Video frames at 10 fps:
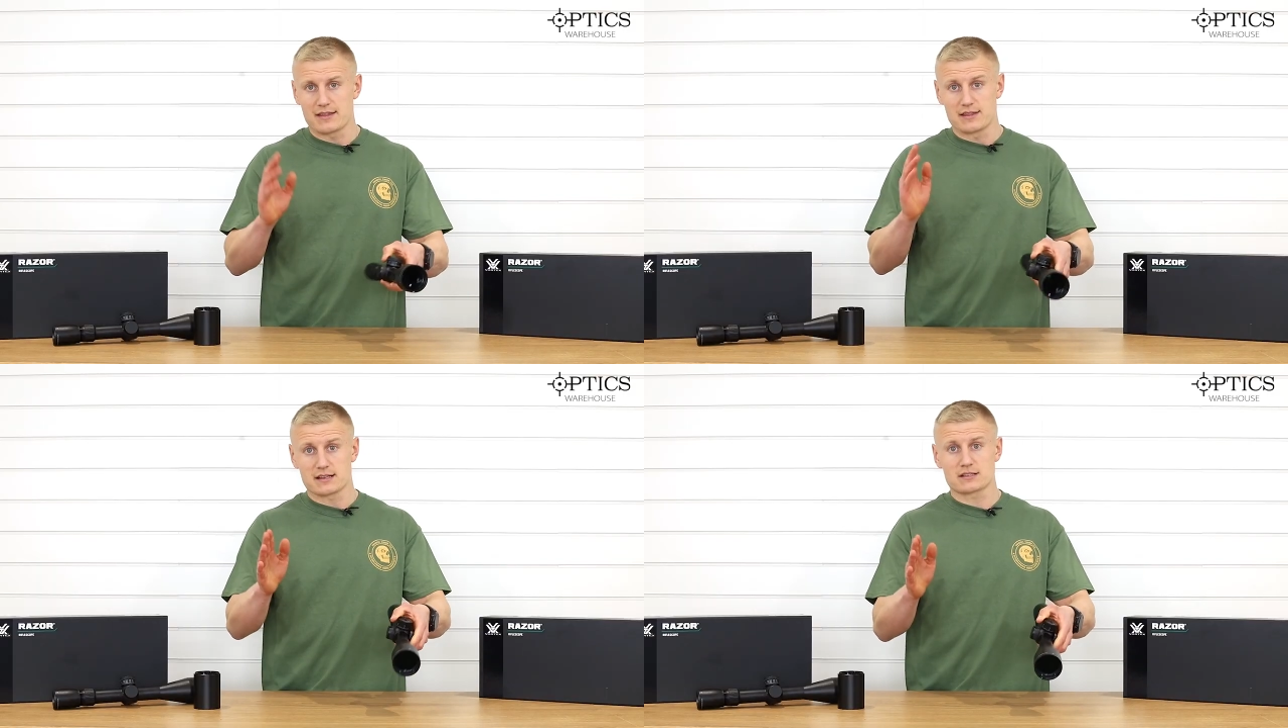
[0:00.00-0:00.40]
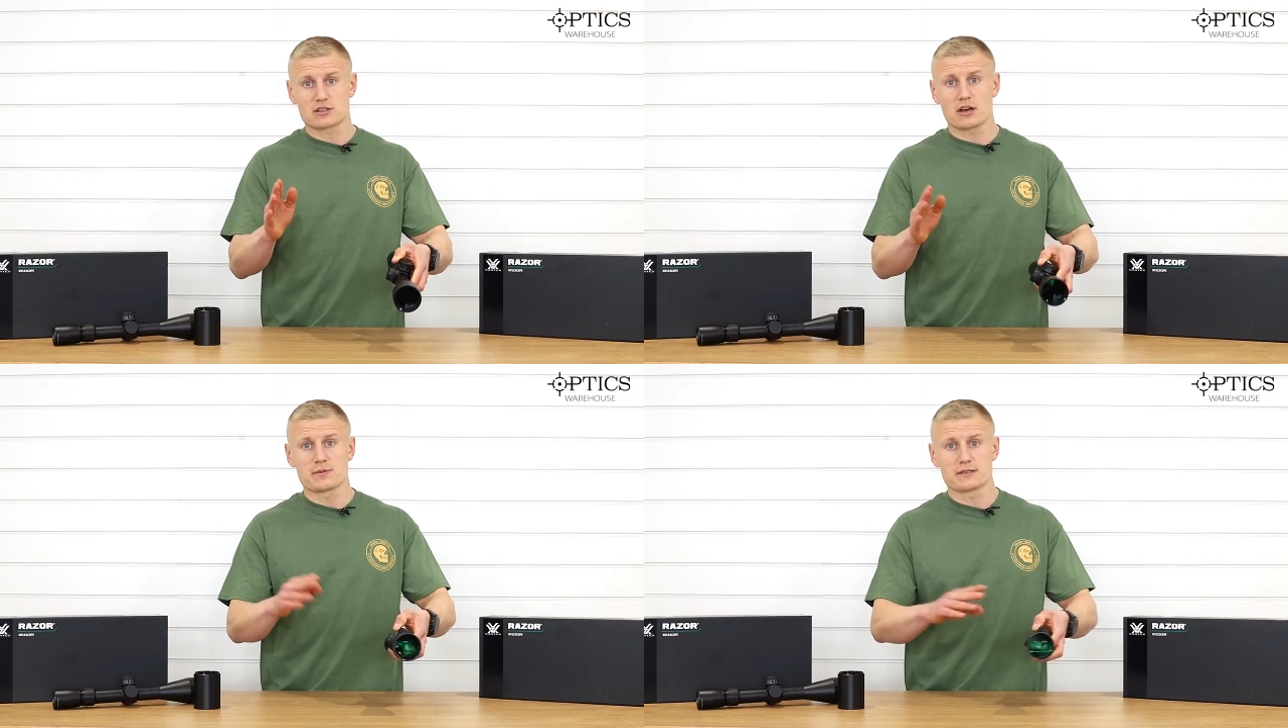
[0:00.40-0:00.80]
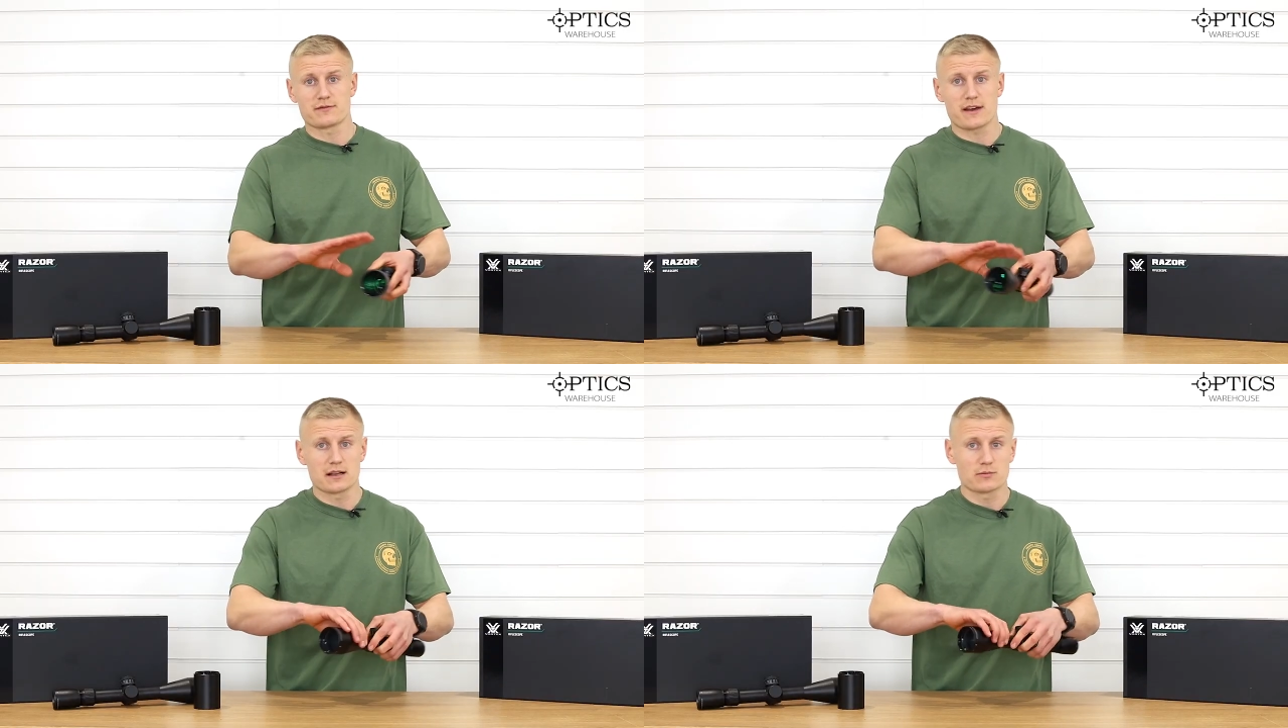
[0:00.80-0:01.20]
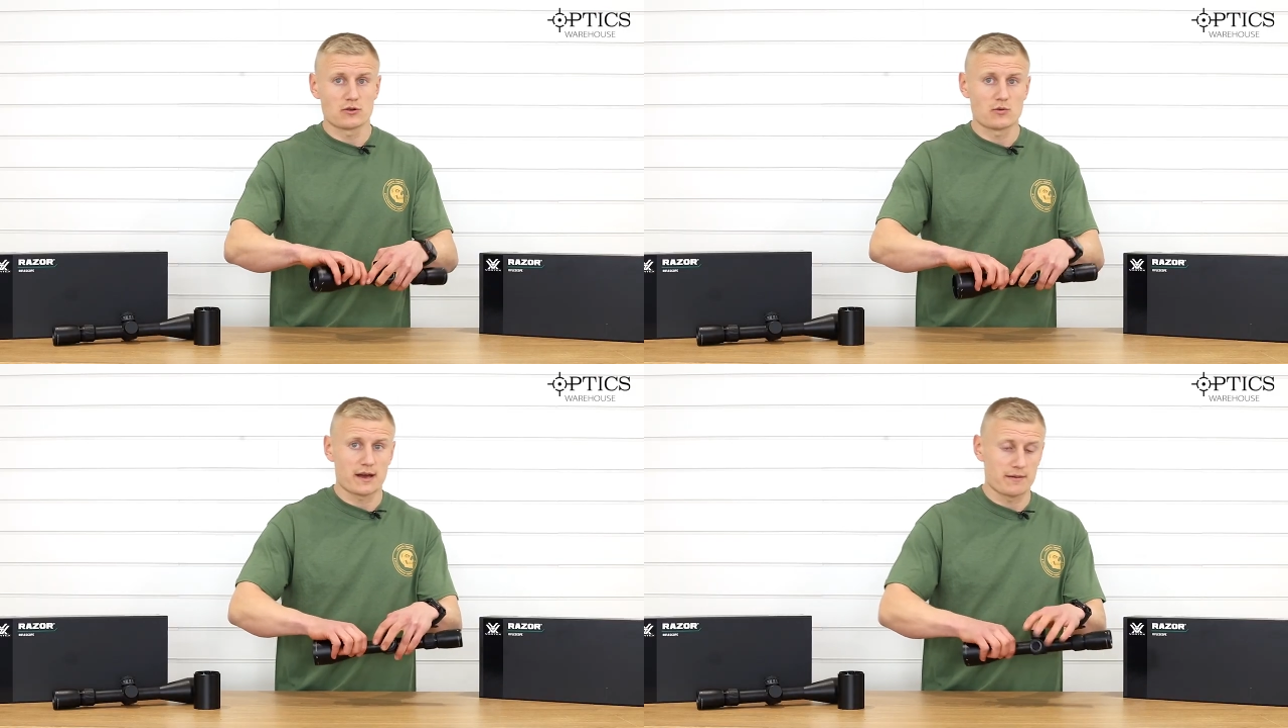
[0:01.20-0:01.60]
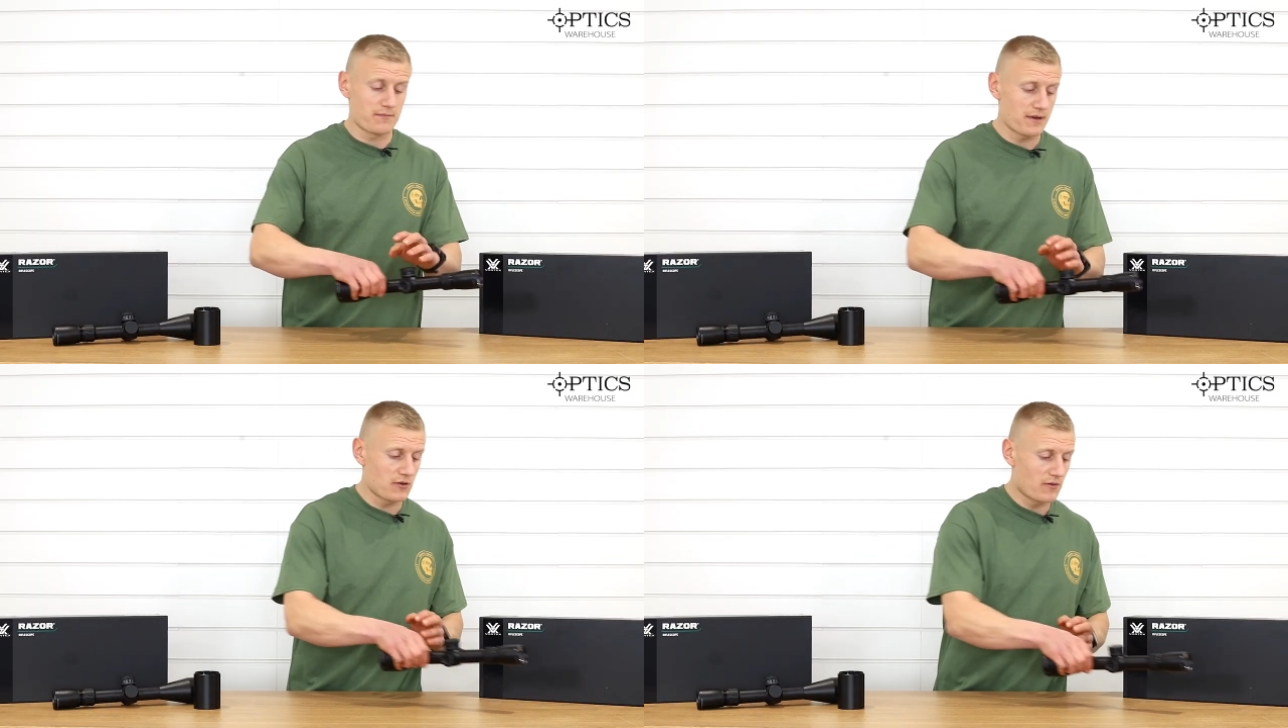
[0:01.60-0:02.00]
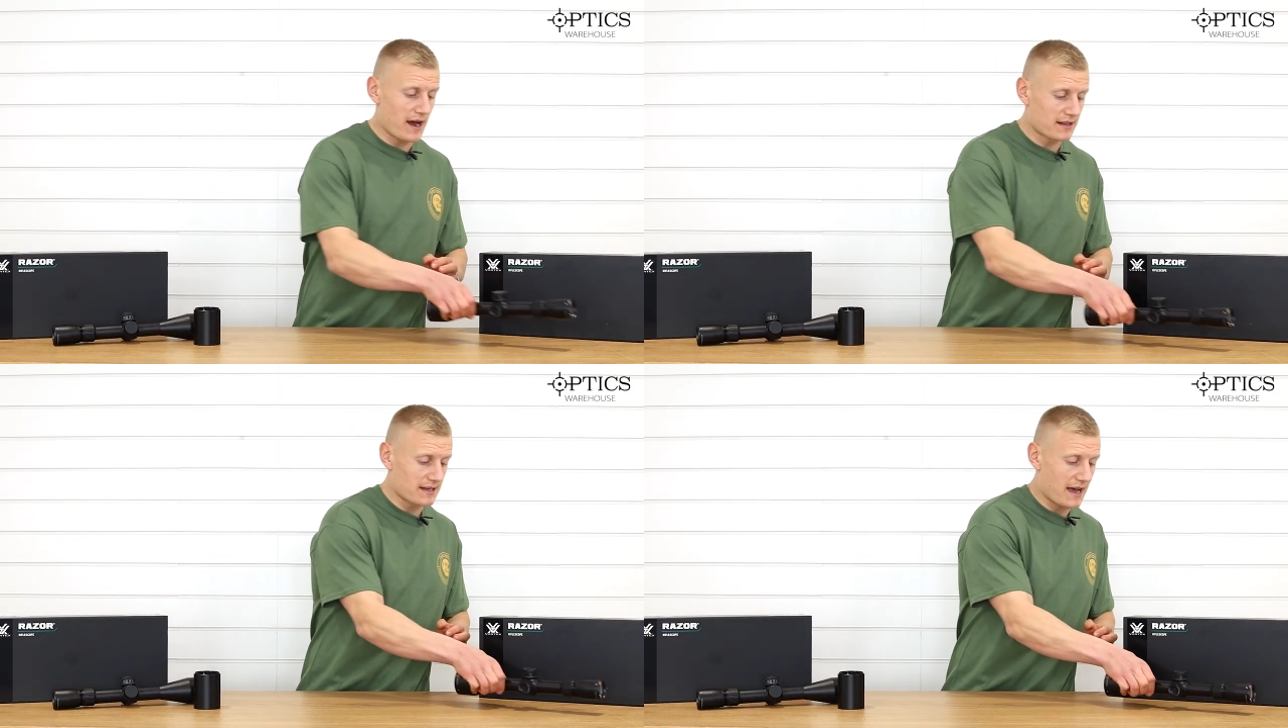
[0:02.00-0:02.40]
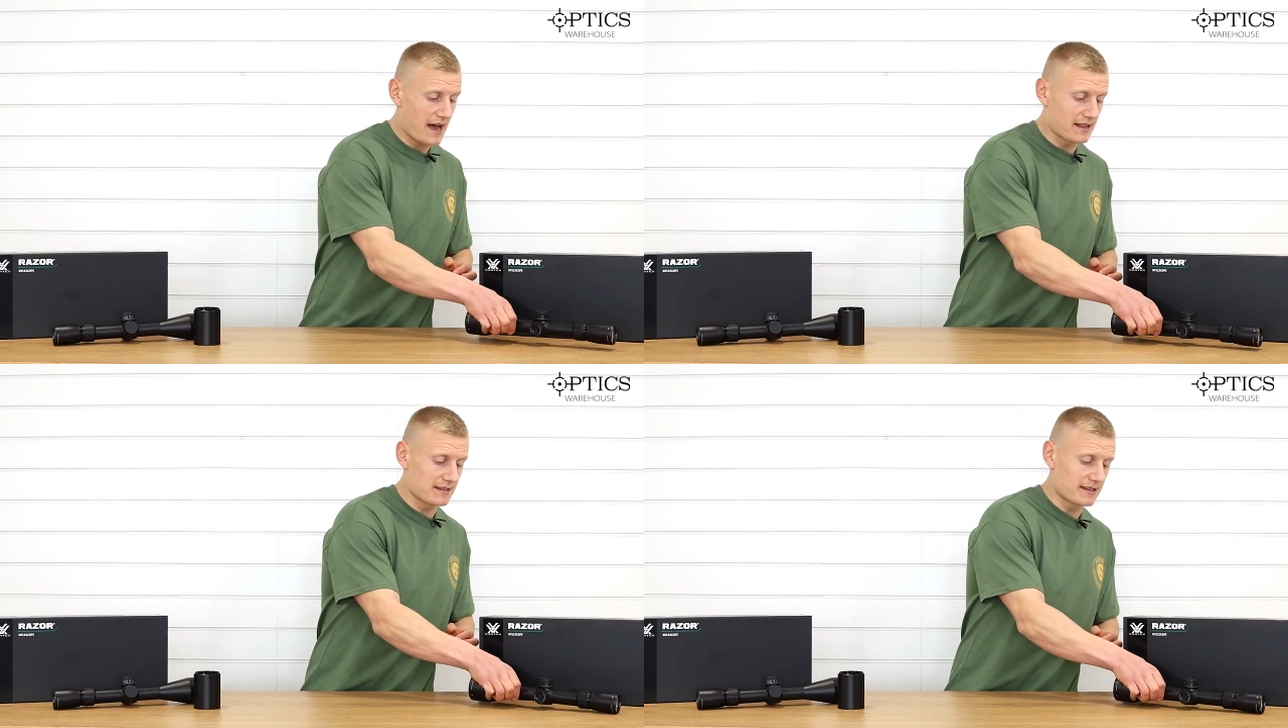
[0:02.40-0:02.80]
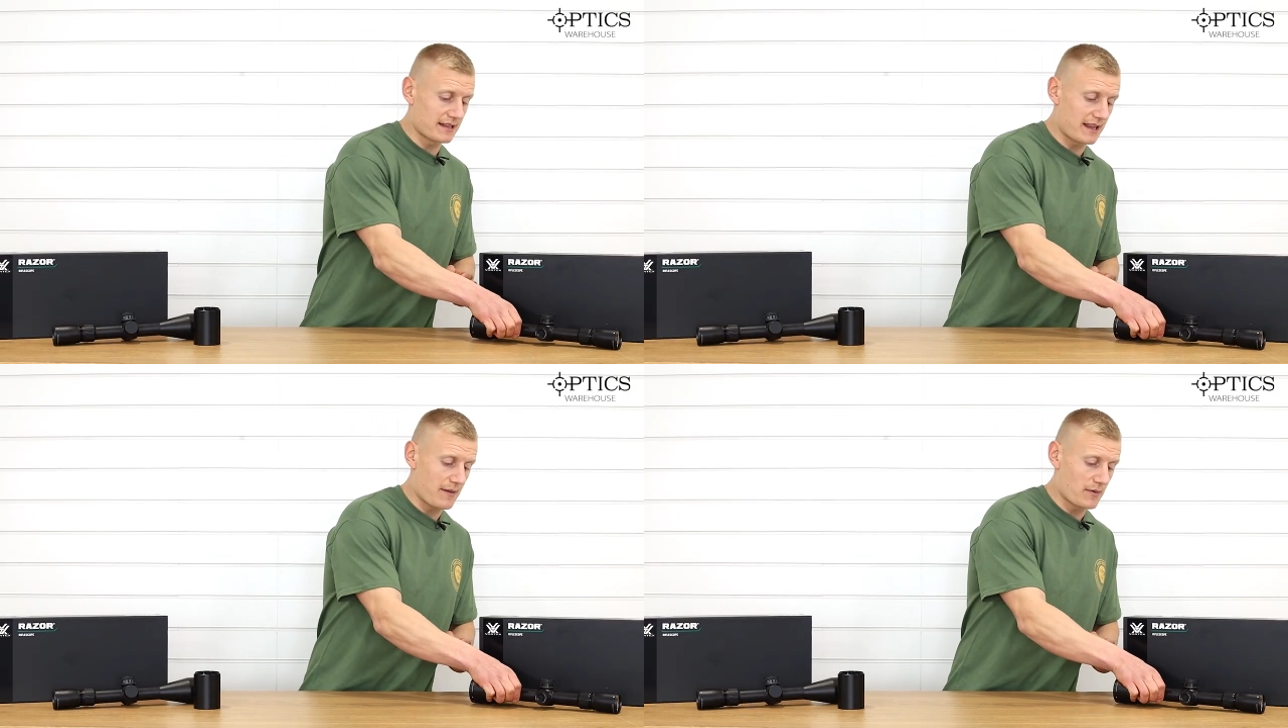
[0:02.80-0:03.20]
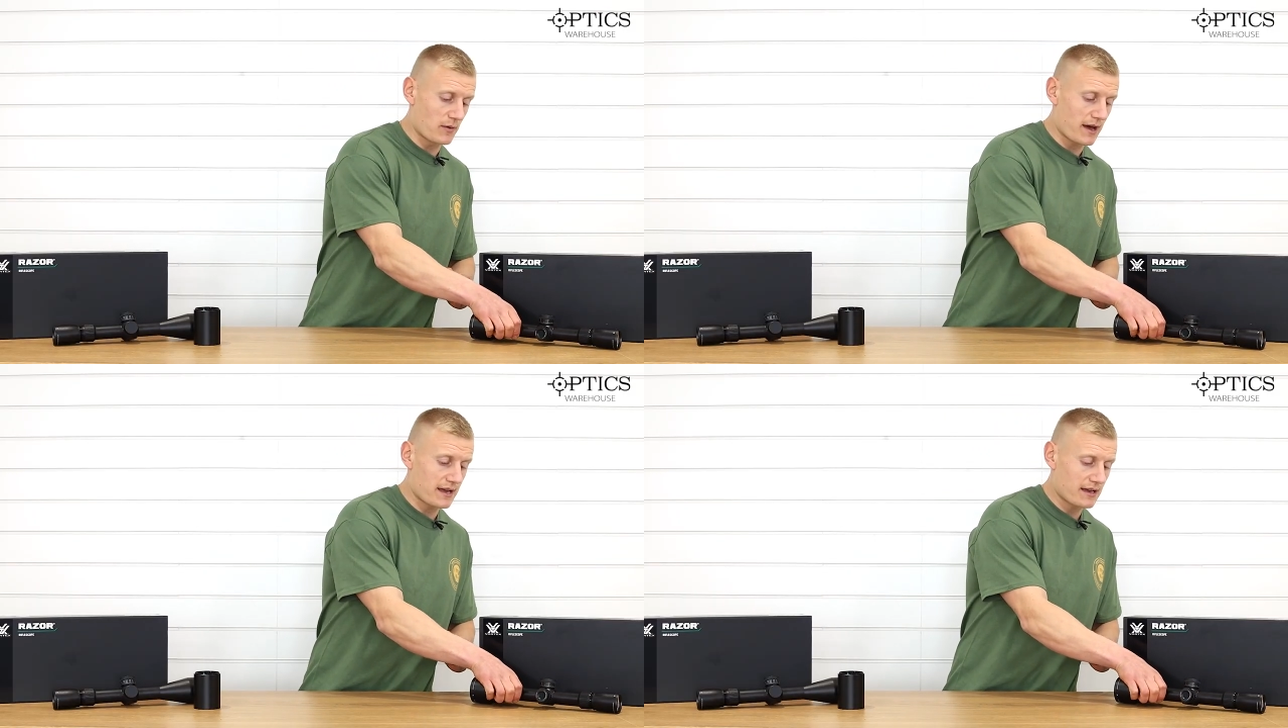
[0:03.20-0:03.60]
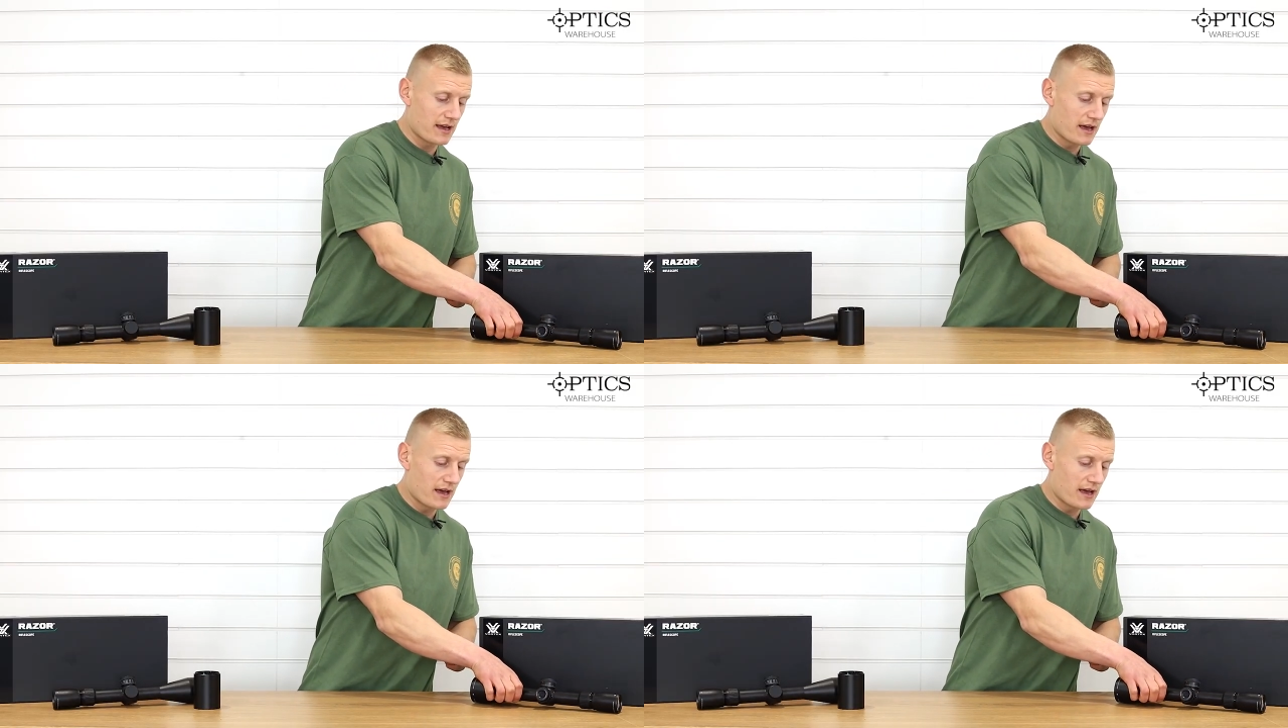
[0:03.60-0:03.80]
This scope is available in MRAD and in MOA.